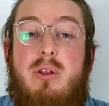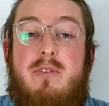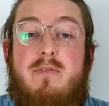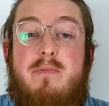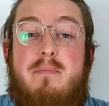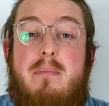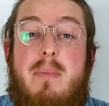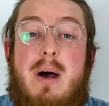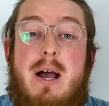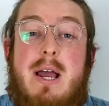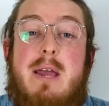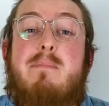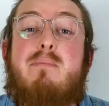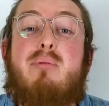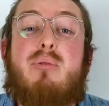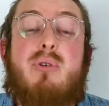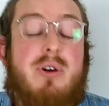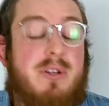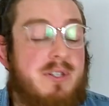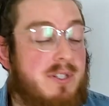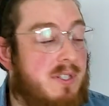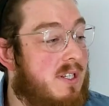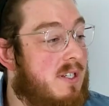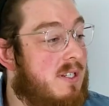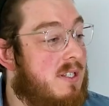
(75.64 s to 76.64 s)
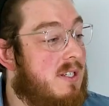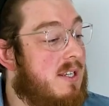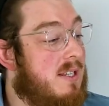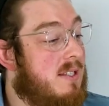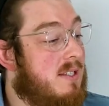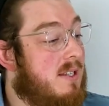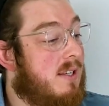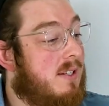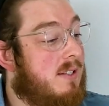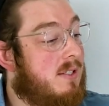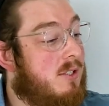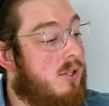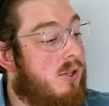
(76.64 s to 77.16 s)
of my
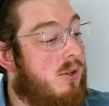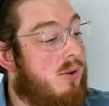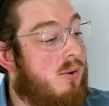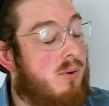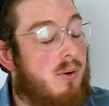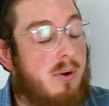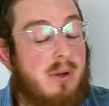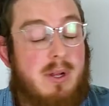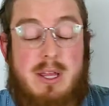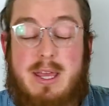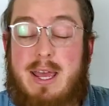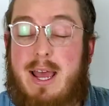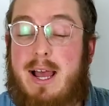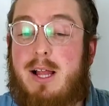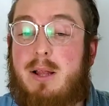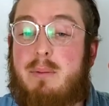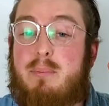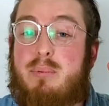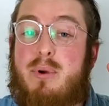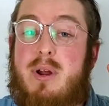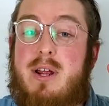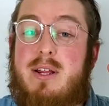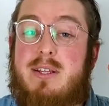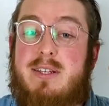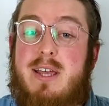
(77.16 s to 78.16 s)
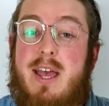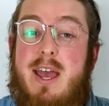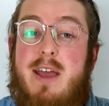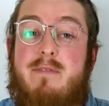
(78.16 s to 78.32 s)
processes to calibrate